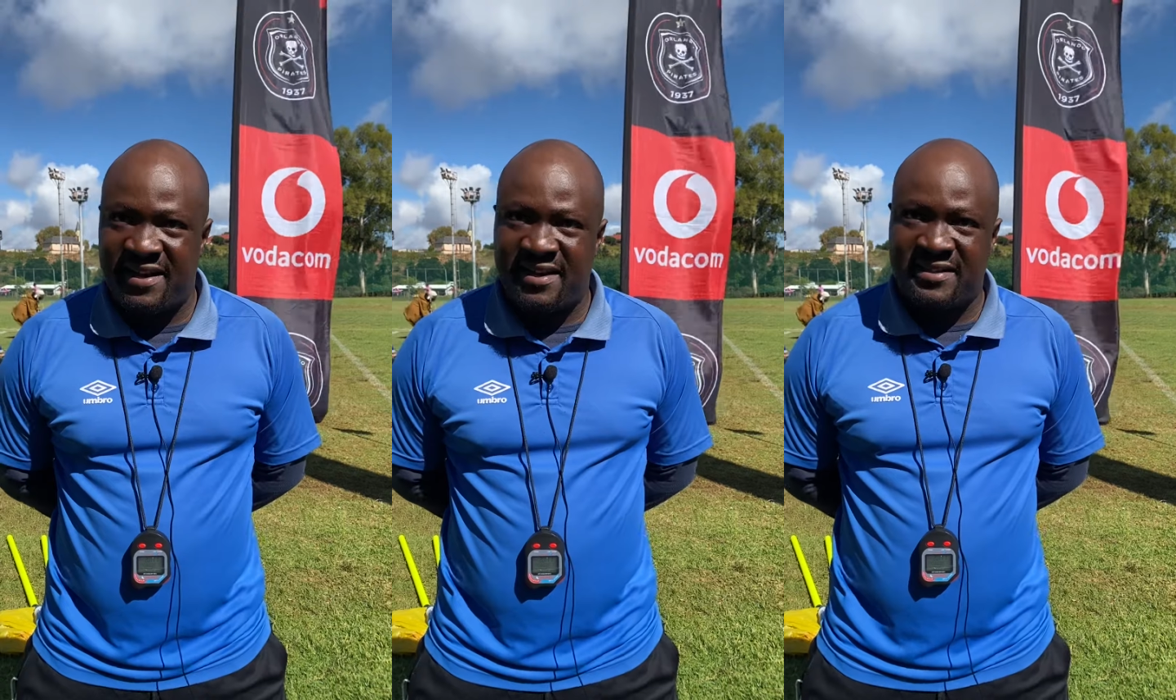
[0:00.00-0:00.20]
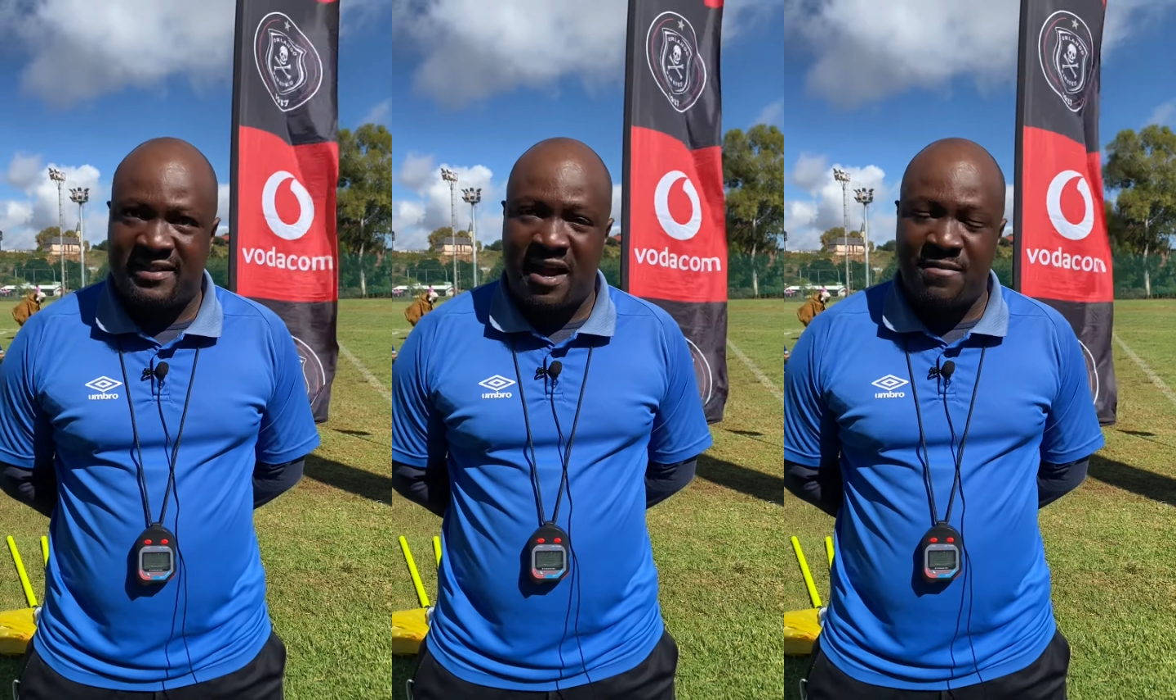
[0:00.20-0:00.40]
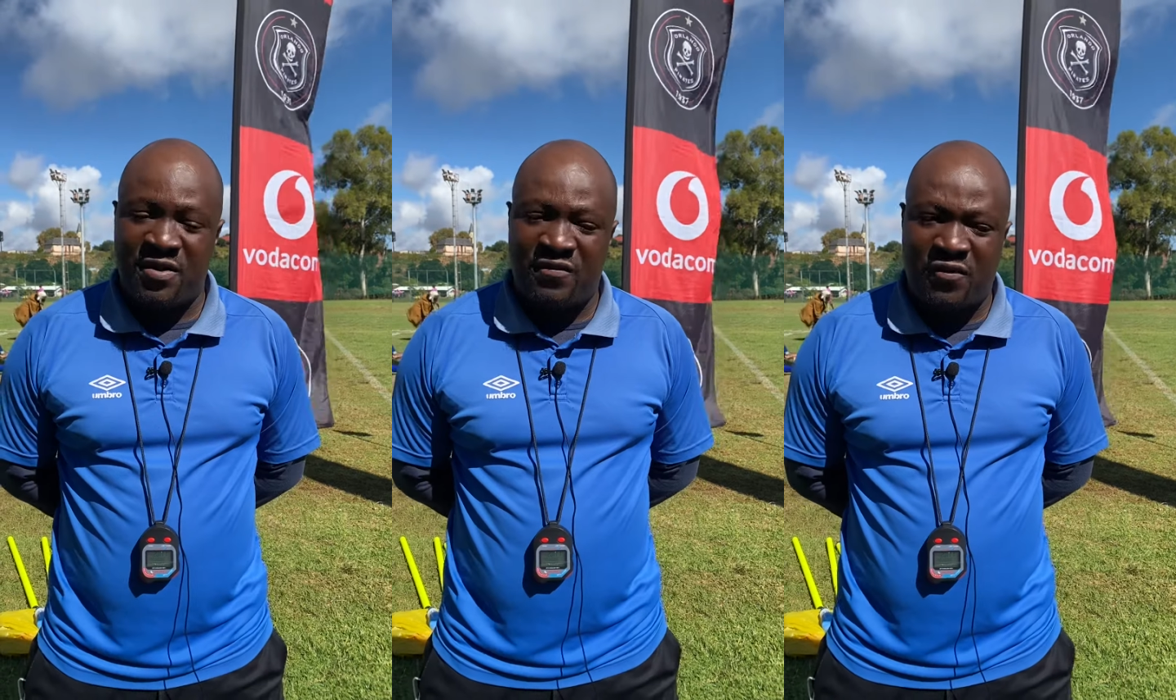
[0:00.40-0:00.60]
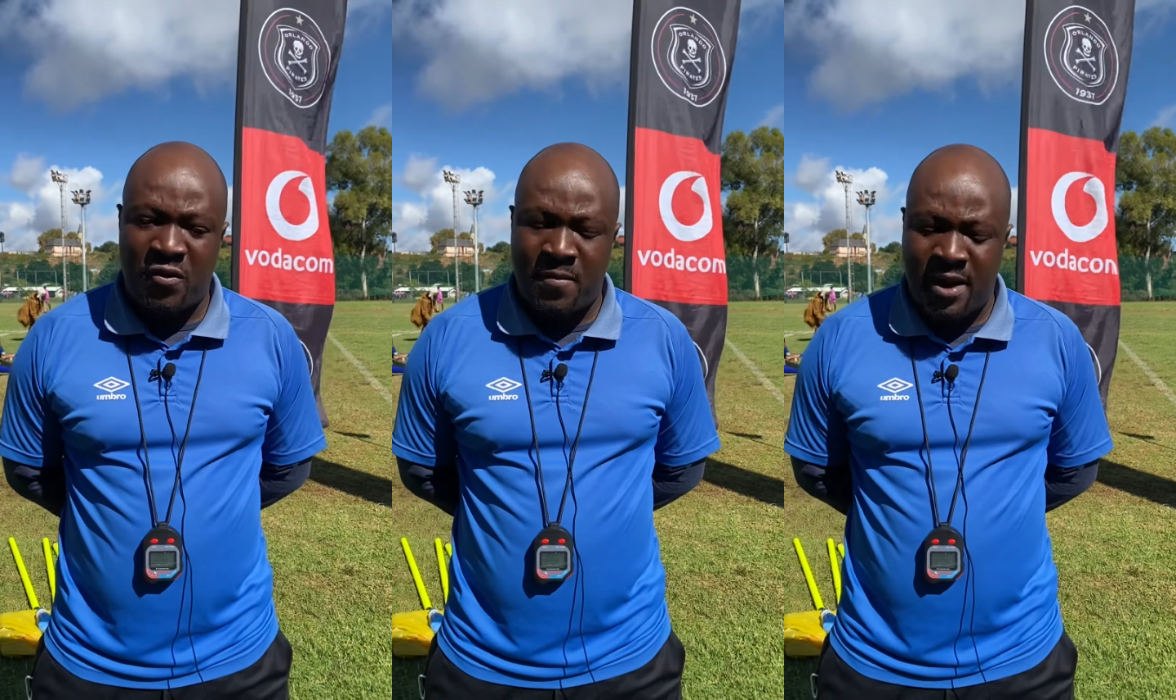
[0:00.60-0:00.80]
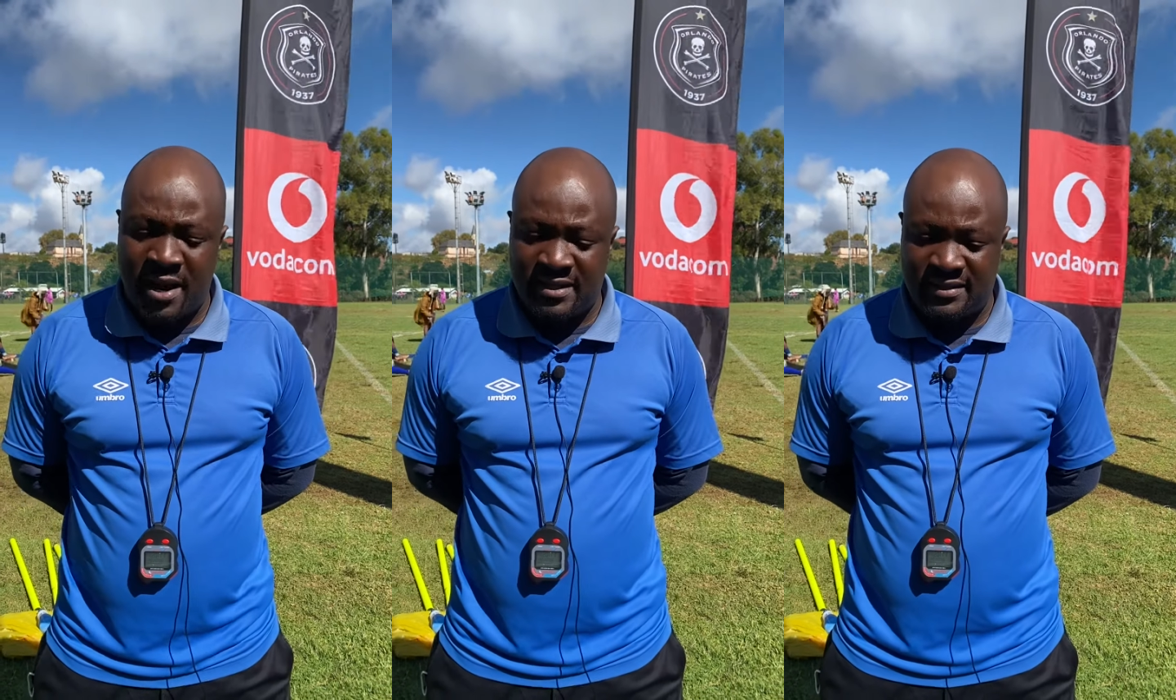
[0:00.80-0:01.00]
he's coming
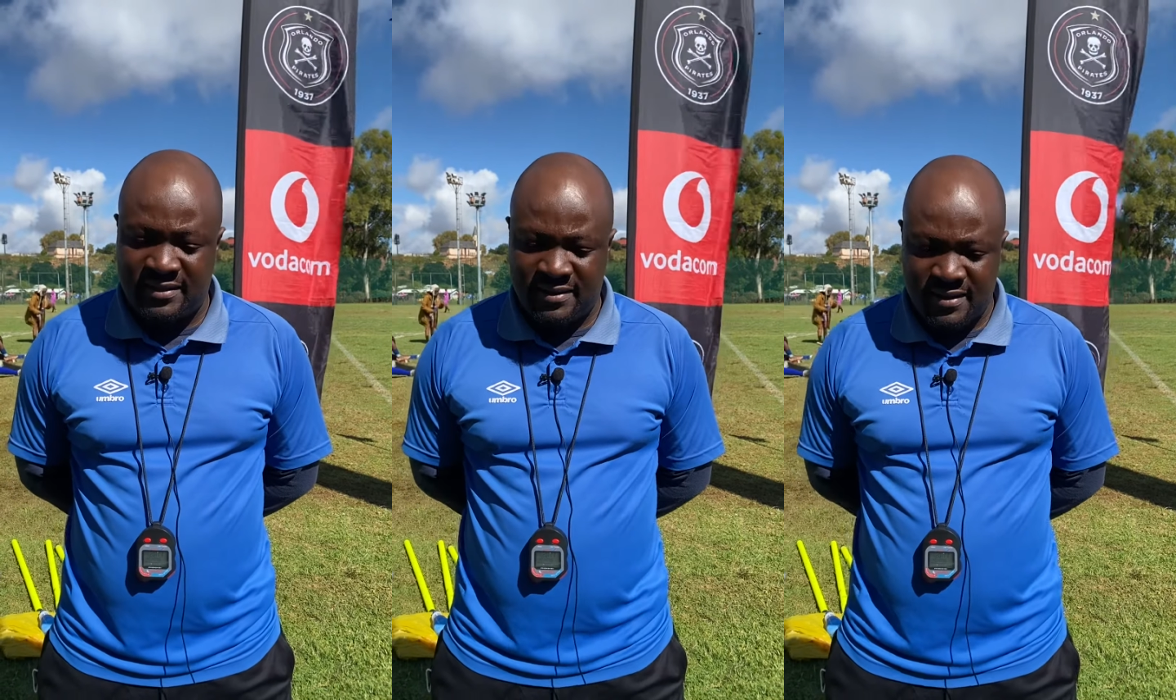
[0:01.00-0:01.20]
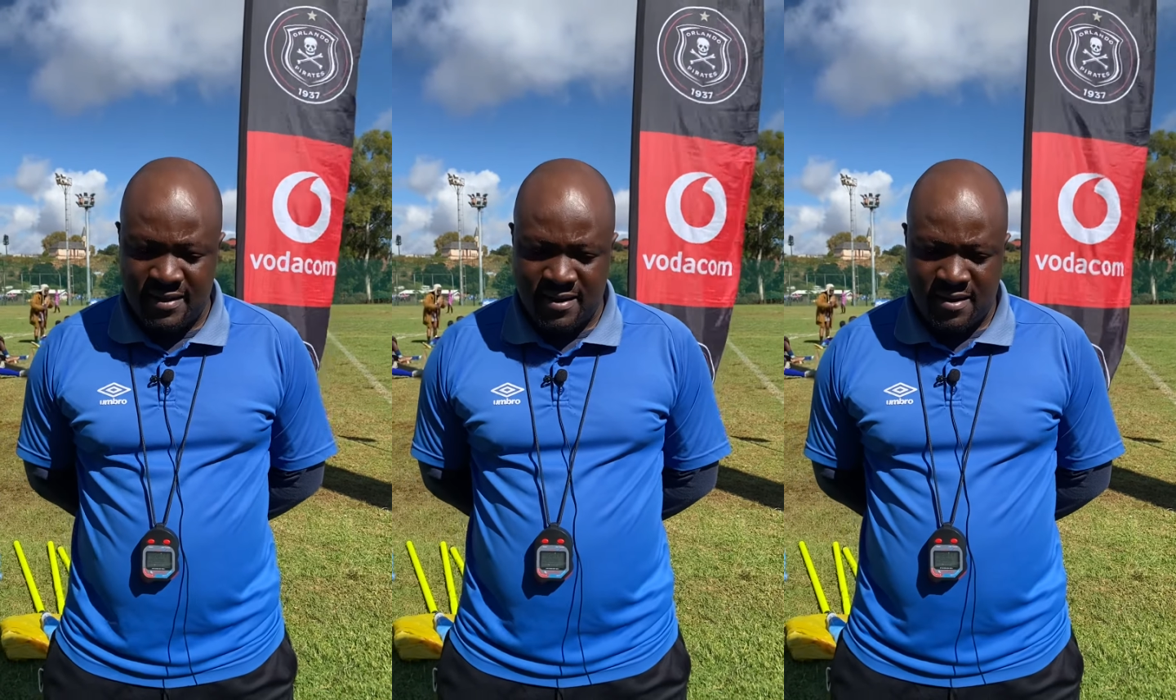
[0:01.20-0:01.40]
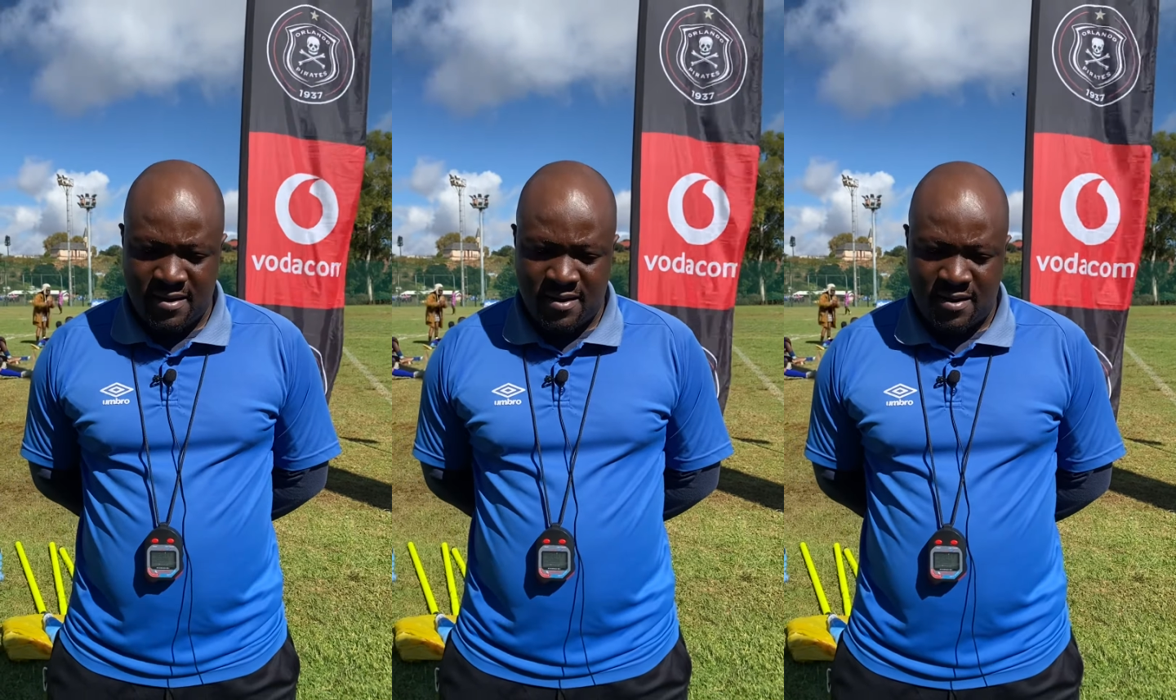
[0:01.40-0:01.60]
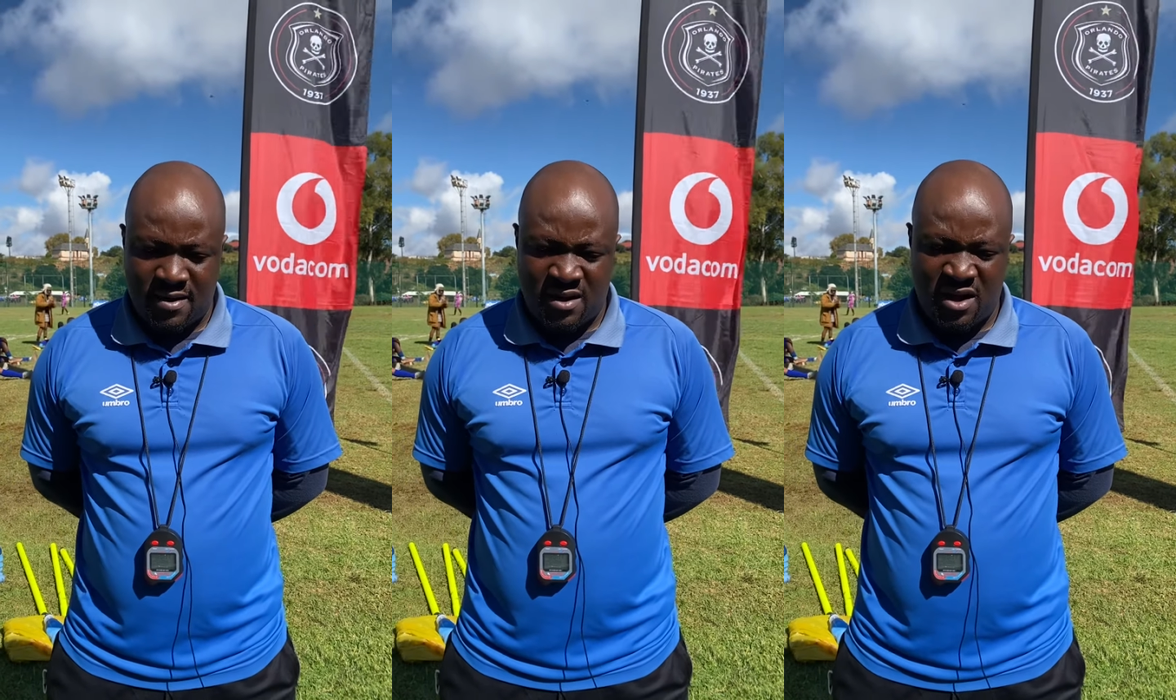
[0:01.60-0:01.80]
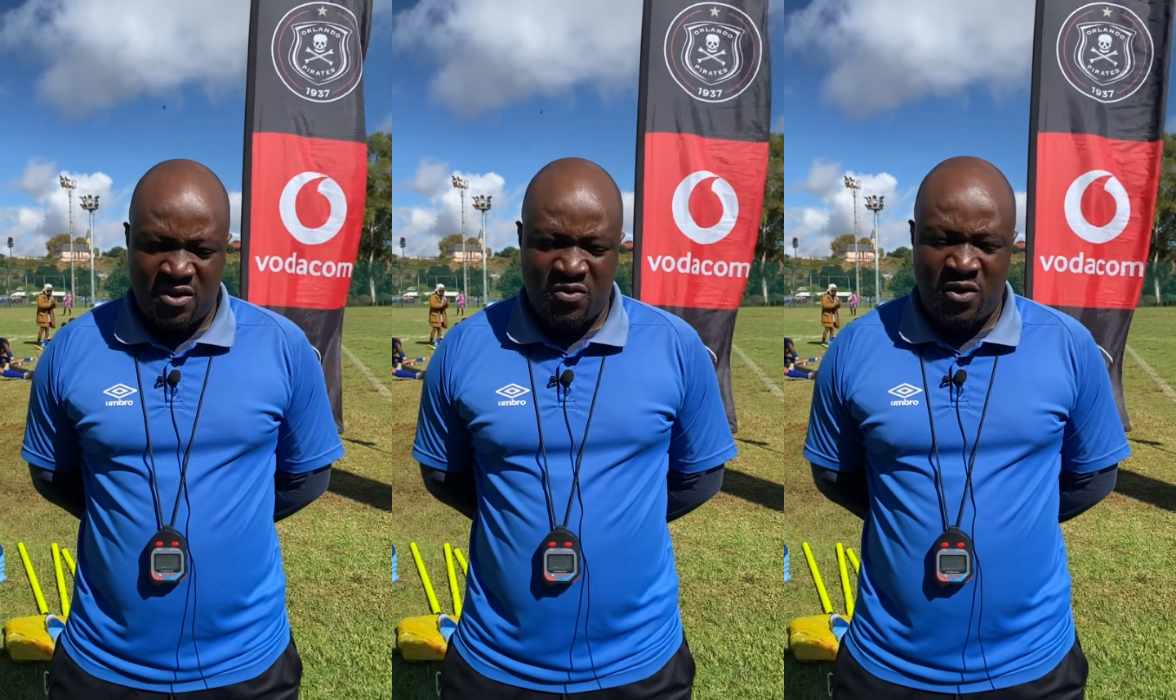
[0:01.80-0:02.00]
from us.
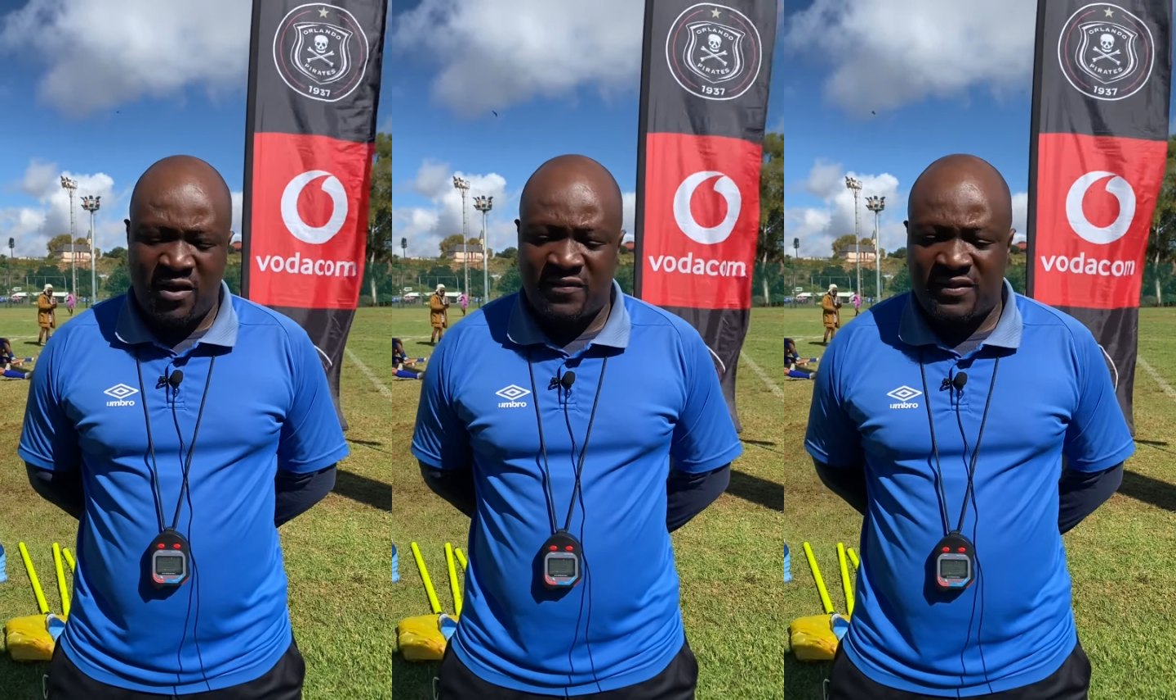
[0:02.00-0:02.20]
And we have